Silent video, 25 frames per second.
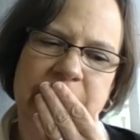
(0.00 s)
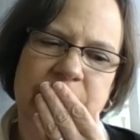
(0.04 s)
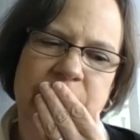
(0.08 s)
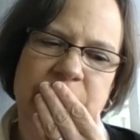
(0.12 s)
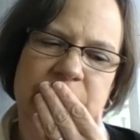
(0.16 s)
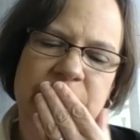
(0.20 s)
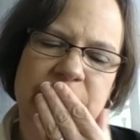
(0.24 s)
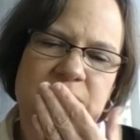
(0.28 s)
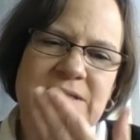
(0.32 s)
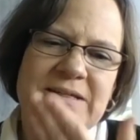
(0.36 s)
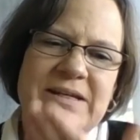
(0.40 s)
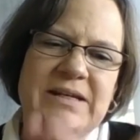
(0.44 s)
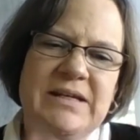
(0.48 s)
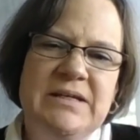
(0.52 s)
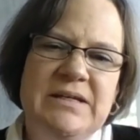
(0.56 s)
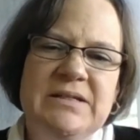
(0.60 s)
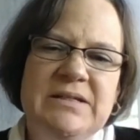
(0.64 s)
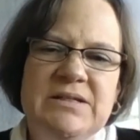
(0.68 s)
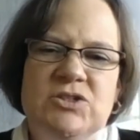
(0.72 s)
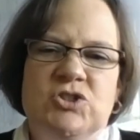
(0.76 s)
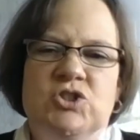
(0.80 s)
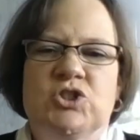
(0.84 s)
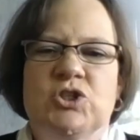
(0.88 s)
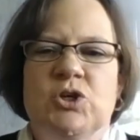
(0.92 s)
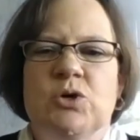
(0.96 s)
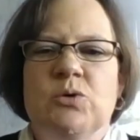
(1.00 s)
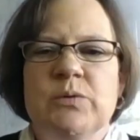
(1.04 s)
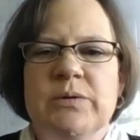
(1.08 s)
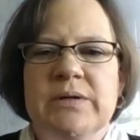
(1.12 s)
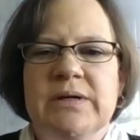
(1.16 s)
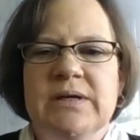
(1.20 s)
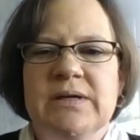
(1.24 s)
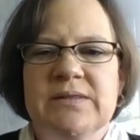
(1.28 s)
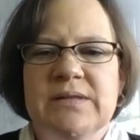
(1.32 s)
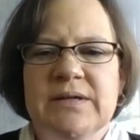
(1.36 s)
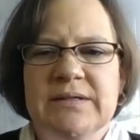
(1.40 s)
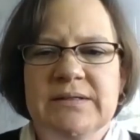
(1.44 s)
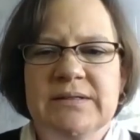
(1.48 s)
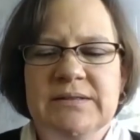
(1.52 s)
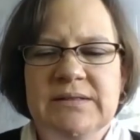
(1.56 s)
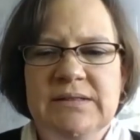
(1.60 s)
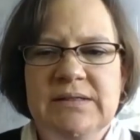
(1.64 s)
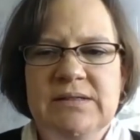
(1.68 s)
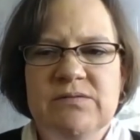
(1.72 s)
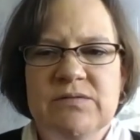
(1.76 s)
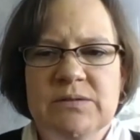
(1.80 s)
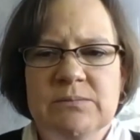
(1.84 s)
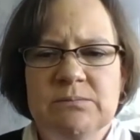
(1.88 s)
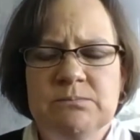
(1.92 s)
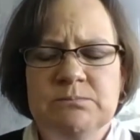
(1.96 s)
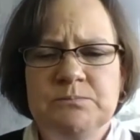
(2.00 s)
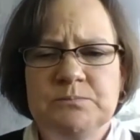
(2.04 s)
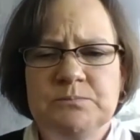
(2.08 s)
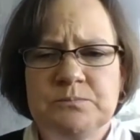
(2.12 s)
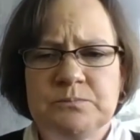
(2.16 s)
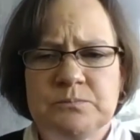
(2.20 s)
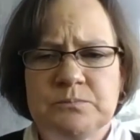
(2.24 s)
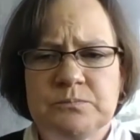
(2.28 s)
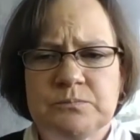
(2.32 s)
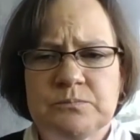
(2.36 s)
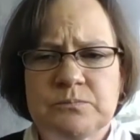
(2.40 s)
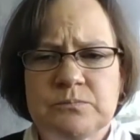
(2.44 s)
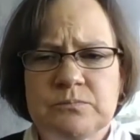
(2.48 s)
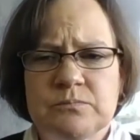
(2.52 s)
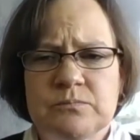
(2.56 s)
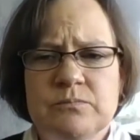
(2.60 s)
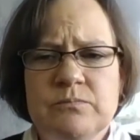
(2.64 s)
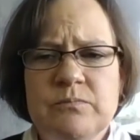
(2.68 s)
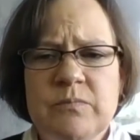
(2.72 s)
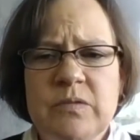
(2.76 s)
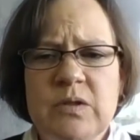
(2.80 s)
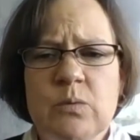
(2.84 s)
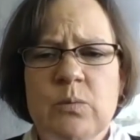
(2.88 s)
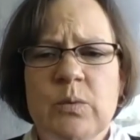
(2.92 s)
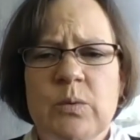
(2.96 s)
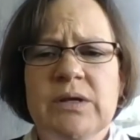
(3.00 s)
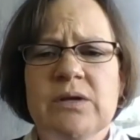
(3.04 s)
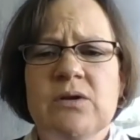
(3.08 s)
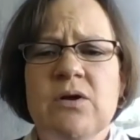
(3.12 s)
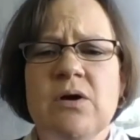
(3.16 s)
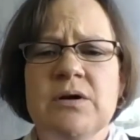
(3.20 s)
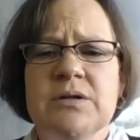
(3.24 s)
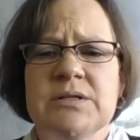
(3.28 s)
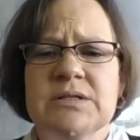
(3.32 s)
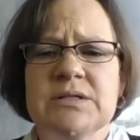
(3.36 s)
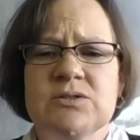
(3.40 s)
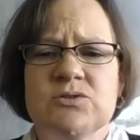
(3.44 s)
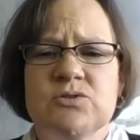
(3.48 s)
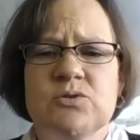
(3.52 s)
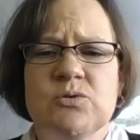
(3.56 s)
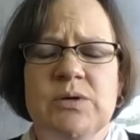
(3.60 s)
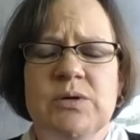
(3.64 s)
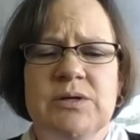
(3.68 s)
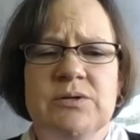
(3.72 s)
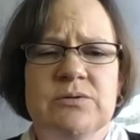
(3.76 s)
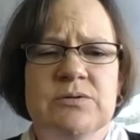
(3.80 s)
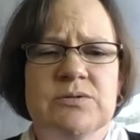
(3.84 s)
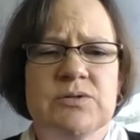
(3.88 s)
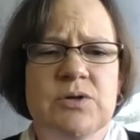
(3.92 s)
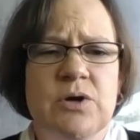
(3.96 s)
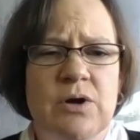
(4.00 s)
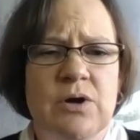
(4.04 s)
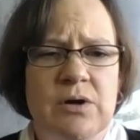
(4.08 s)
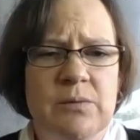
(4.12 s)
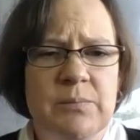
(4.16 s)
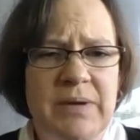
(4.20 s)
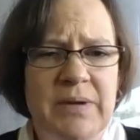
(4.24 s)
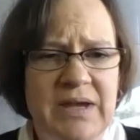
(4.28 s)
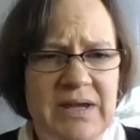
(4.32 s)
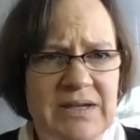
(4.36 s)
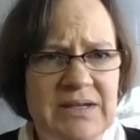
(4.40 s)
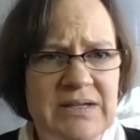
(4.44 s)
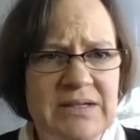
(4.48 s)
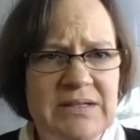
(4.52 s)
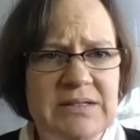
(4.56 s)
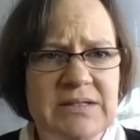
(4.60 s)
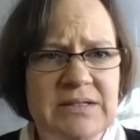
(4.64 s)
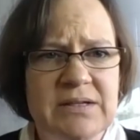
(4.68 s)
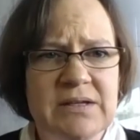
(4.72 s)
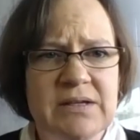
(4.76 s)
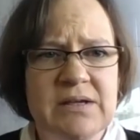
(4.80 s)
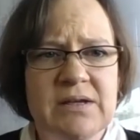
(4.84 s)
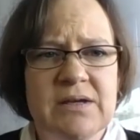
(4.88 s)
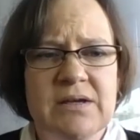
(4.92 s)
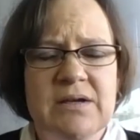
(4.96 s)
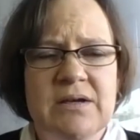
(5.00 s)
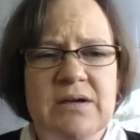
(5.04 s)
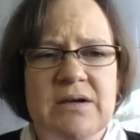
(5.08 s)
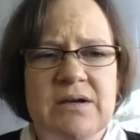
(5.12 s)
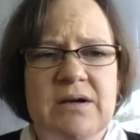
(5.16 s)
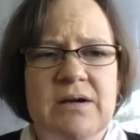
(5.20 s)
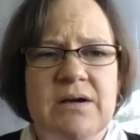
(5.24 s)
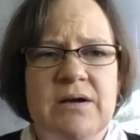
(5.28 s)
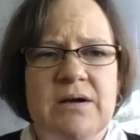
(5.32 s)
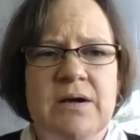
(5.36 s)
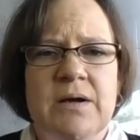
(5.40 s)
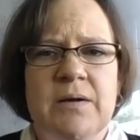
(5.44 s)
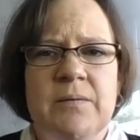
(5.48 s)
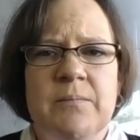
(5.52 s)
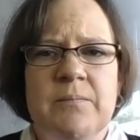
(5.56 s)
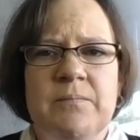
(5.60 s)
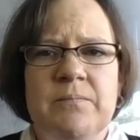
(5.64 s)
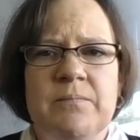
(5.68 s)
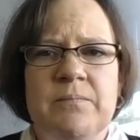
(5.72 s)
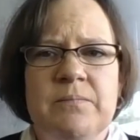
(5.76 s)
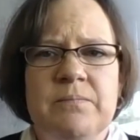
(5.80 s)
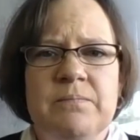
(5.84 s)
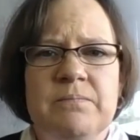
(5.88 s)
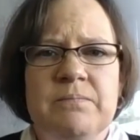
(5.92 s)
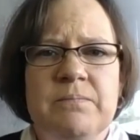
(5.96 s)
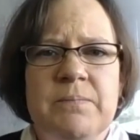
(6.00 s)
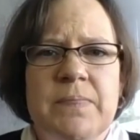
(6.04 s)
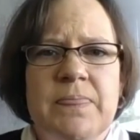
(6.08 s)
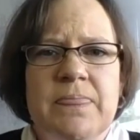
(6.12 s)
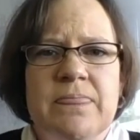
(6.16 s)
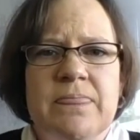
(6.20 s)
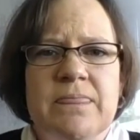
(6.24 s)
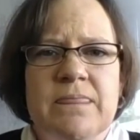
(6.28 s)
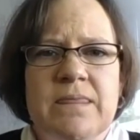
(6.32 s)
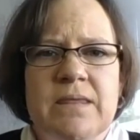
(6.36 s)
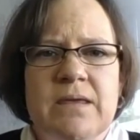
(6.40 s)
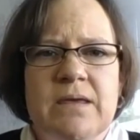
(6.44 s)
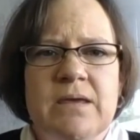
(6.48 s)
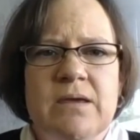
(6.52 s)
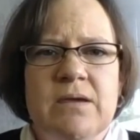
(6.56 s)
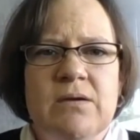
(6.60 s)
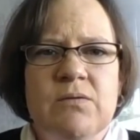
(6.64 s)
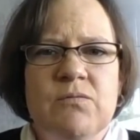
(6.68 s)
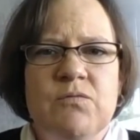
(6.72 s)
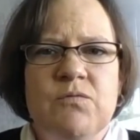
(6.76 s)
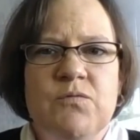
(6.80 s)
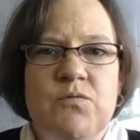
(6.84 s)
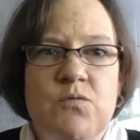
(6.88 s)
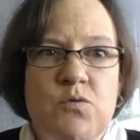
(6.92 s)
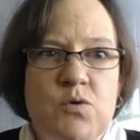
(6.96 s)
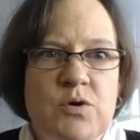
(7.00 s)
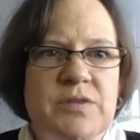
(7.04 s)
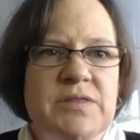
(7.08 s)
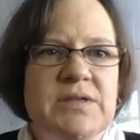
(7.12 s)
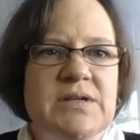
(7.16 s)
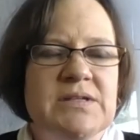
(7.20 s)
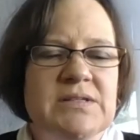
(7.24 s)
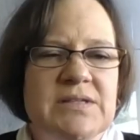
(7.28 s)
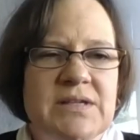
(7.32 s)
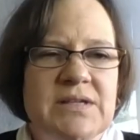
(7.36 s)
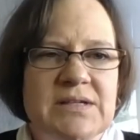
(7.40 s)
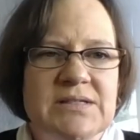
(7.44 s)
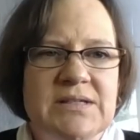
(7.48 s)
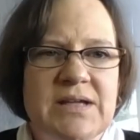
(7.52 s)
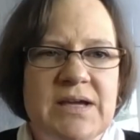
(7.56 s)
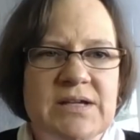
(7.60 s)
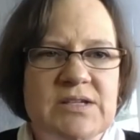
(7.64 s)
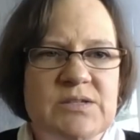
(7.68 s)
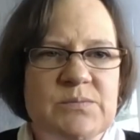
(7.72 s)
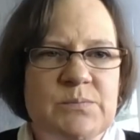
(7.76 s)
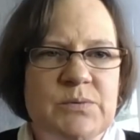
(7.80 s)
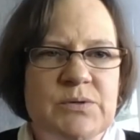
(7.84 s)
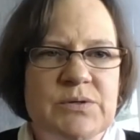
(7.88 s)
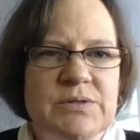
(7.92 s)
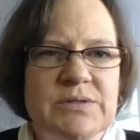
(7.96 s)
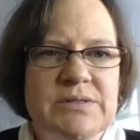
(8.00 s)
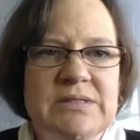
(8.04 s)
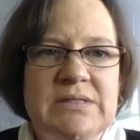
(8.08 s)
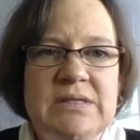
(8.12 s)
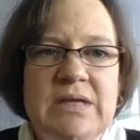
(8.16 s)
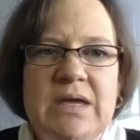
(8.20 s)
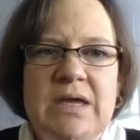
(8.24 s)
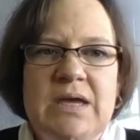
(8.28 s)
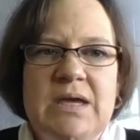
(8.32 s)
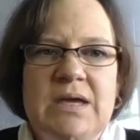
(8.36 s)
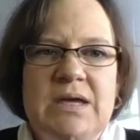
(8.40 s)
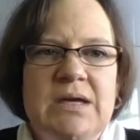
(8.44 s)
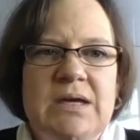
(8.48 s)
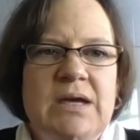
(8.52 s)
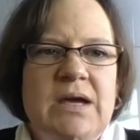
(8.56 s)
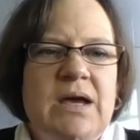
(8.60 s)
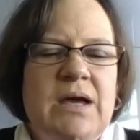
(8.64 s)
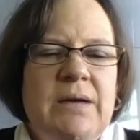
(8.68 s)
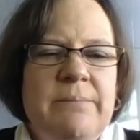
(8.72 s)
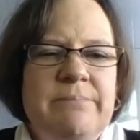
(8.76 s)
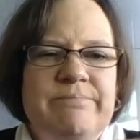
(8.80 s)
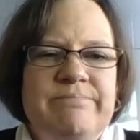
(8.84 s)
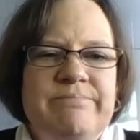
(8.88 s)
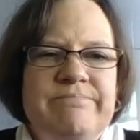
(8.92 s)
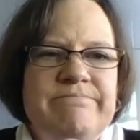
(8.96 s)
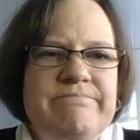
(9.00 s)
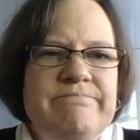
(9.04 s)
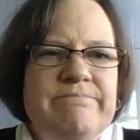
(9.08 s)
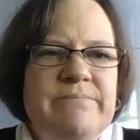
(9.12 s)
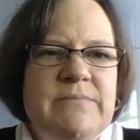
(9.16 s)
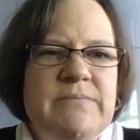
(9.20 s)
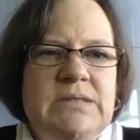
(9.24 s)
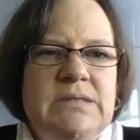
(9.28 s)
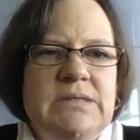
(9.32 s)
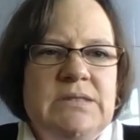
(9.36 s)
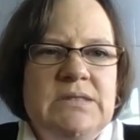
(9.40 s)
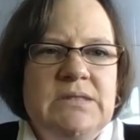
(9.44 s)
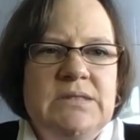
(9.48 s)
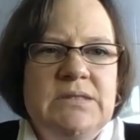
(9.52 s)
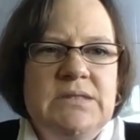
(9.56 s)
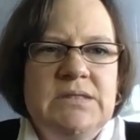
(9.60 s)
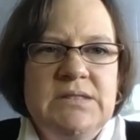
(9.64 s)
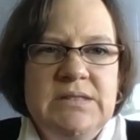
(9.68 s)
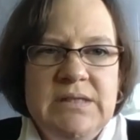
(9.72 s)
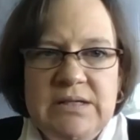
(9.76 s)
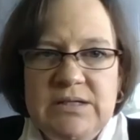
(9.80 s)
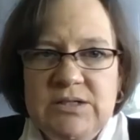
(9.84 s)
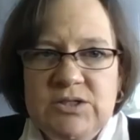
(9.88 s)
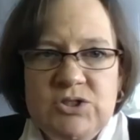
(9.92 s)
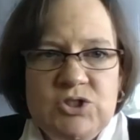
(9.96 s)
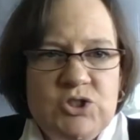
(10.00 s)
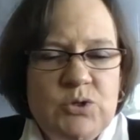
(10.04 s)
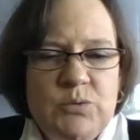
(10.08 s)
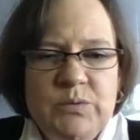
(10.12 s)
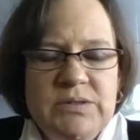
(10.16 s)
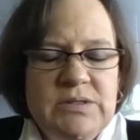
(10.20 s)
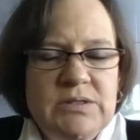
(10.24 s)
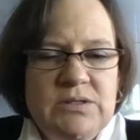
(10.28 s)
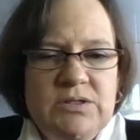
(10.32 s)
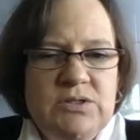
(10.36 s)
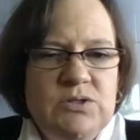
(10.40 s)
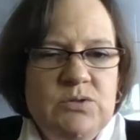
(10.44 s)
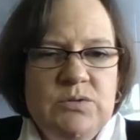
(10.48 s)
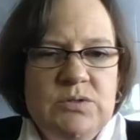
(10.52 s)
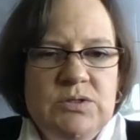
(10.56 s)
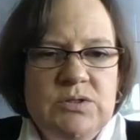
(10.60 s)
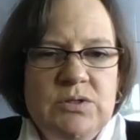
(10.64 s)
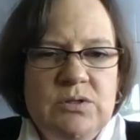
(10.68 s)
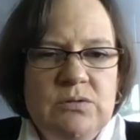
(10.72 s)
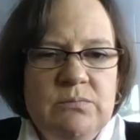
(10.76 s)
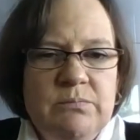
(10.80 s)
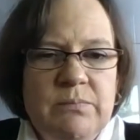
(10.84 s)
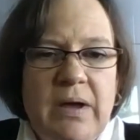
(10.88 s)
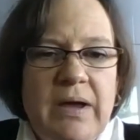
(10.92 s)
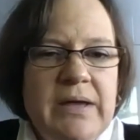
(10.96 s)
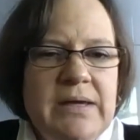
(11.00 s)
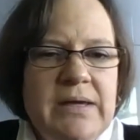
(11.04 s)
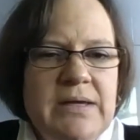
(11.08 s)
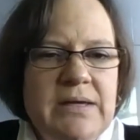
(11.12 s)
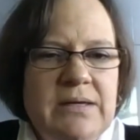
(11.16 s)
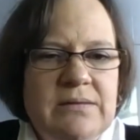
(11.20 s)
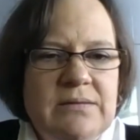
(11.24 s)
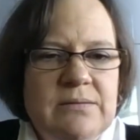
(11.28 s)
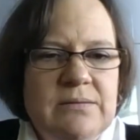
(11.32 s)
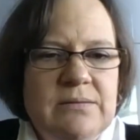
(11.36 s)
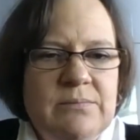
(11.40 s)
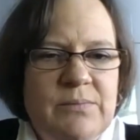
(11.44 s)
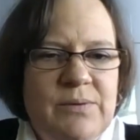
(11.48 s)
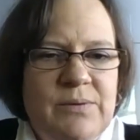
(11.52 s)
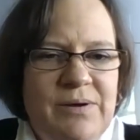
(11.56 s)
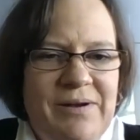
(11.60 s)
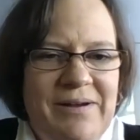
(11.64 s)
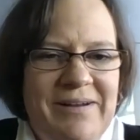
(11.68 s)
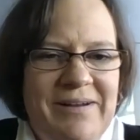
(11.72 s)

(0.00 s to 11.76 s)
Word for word: the data is showing that even when content creators are paid um, for things like textbooks, the data is showing the students aren't buying them.